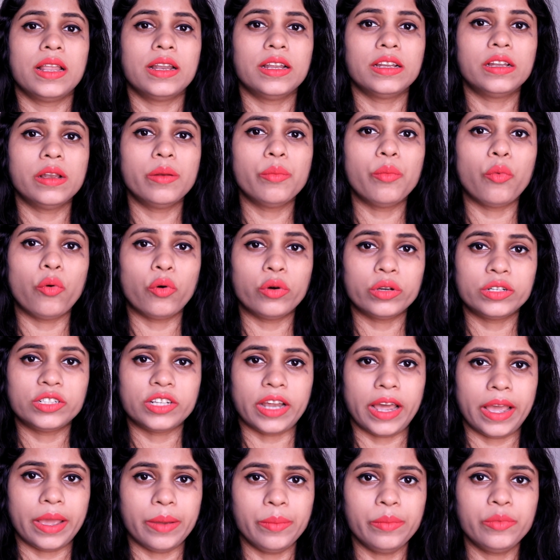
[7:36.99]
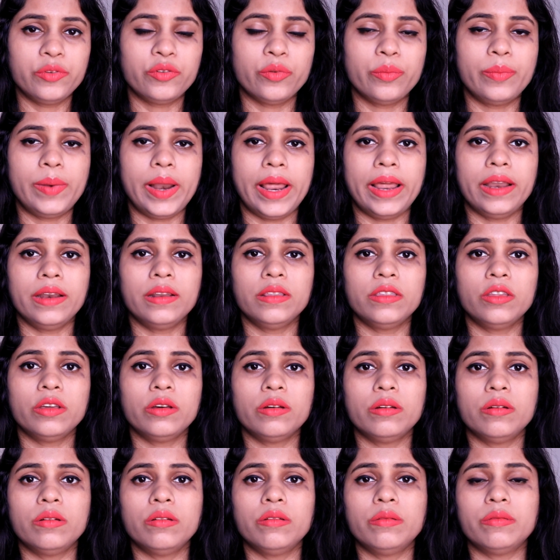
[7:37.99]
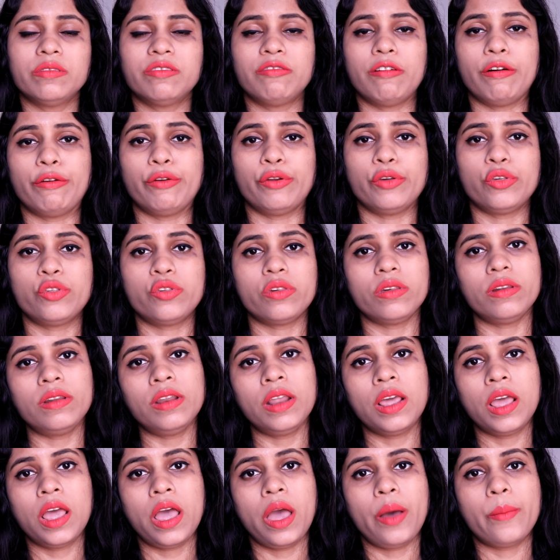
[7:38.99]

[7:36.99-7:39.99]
little more time to blend the foundation,